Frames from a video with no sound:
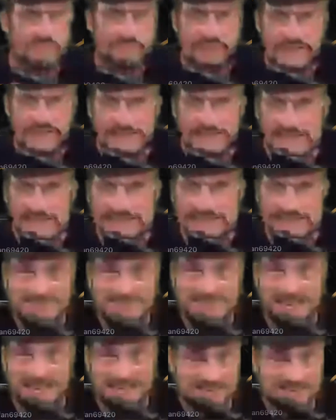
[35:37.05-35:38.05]
As I take
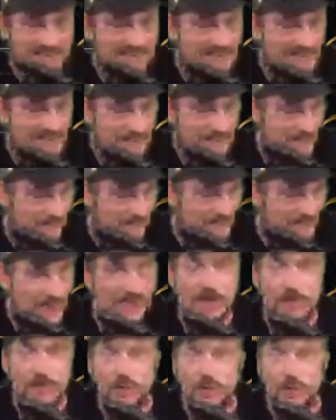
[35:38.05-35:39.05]
a sip of
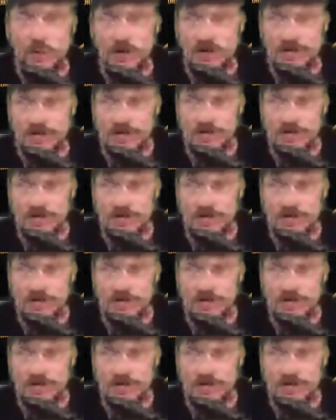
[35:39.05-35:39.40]
fucking water.